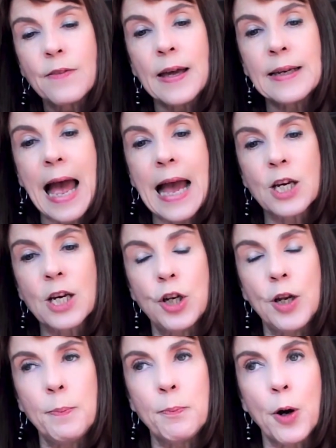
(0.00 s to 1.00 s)
that
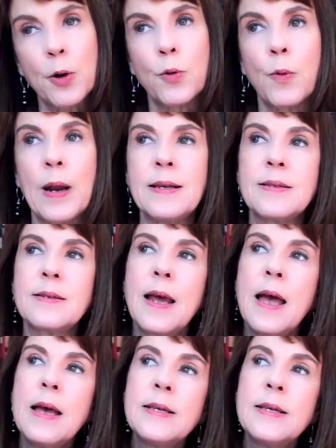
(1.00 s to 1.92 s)
actually progressed.